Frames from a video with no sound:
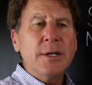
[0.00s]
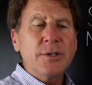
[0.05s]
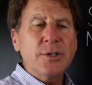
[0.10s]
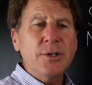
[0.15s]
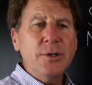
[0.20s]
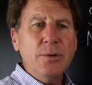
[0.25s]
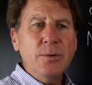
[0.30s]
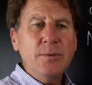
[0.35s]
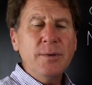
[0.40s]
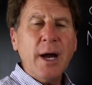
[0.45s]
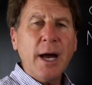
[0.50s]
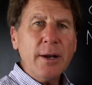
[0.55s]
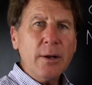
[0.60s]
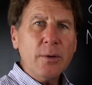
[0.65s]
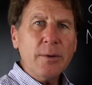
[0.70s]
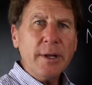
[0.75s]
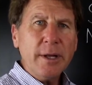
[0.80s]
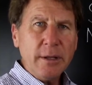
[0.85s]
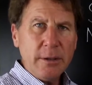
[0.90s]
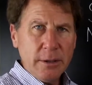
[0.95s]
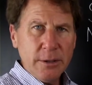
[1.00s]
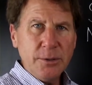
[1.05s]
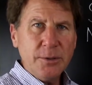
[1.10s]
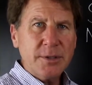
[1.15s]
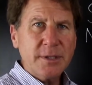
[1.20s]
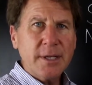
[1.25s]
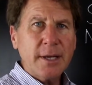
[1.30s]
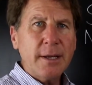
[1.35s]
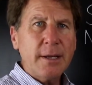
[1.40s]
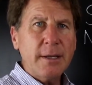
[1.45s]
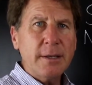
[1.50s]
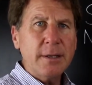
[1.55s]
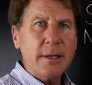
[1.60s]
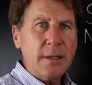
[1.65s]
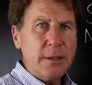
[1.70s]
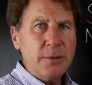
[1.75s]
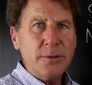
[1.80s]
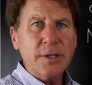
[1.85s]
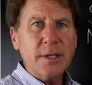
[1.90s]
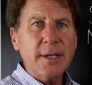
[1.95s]
to not only
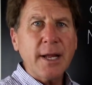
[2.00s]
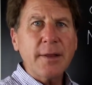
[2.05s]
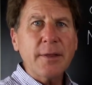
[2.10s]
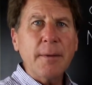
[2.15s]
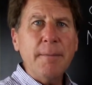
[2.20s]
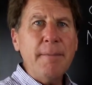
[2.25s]
elucidate